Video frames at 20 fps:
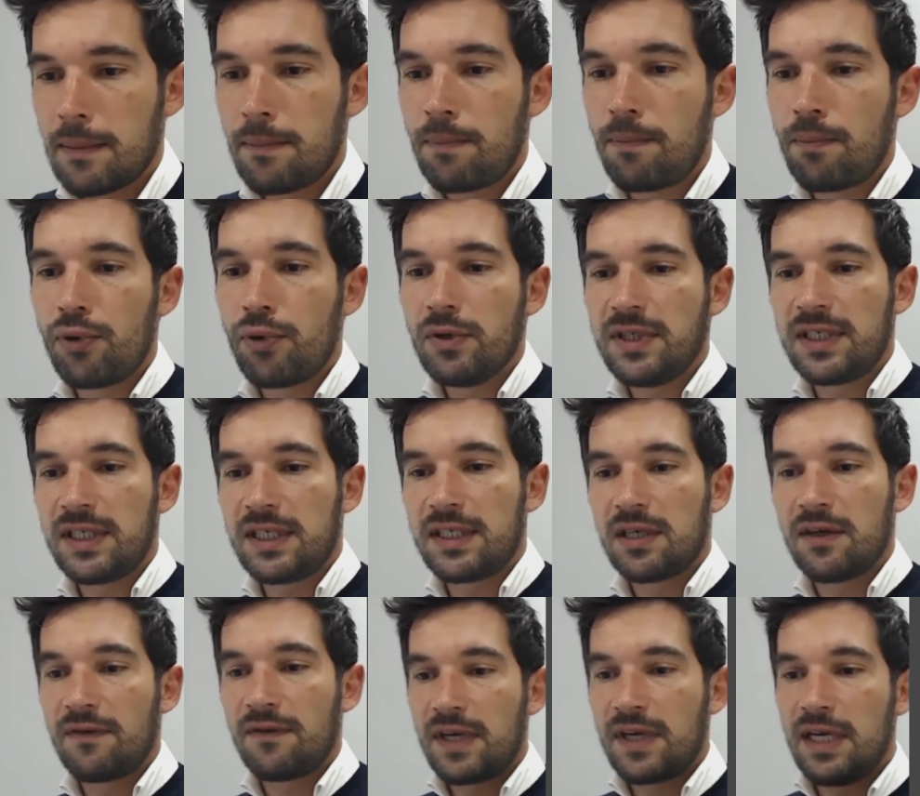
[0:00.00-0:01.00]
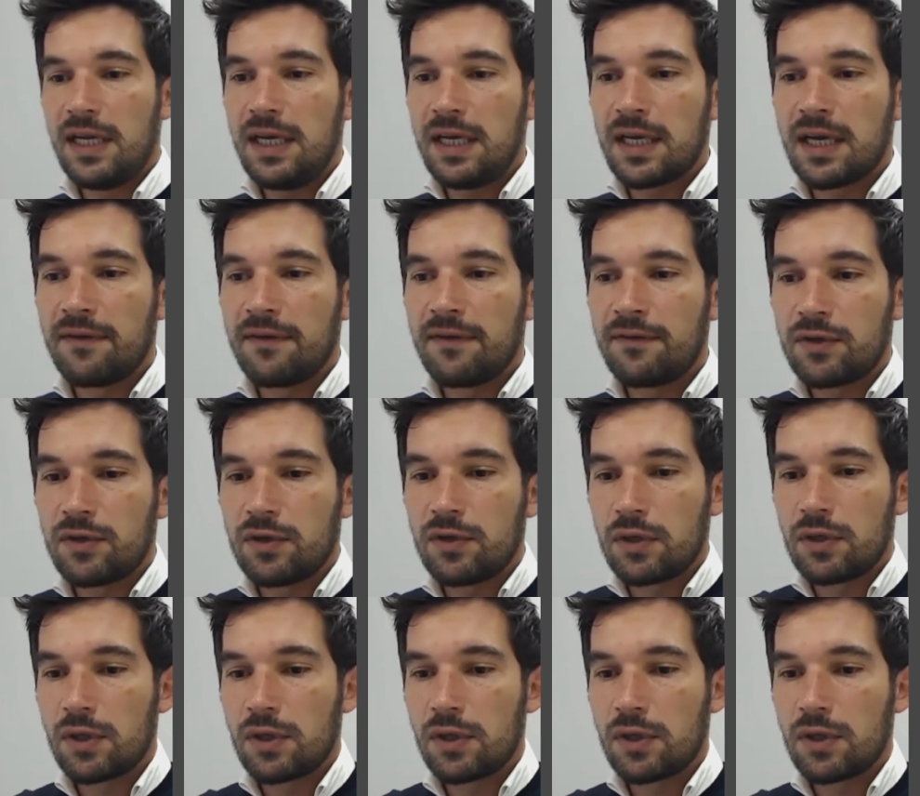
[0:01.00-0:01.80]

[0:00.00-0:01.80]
process of healing after